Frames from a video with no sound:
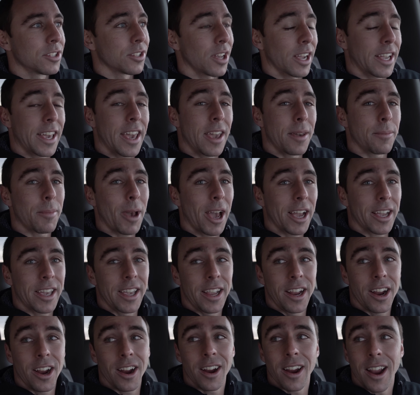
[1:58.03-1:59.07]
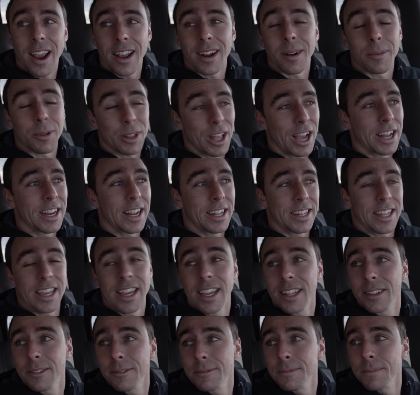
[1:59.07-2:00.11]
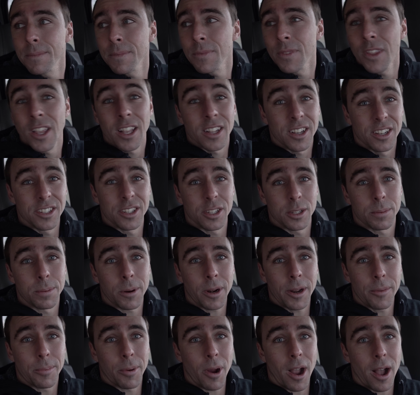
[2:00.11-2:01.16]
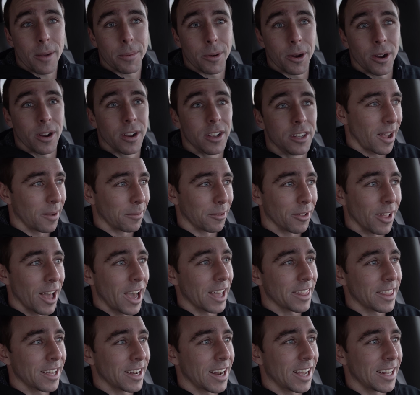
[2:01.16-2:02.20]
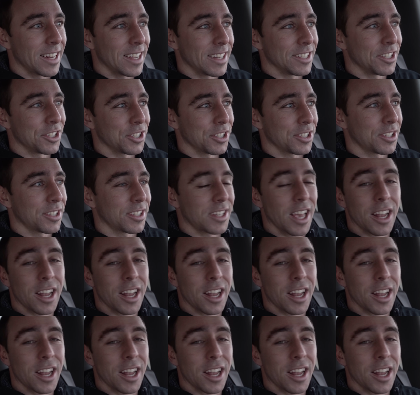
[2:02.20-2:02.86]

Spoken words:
So I came back here and I'm glad I did because it's pretty proper. I'm glad that I didn't just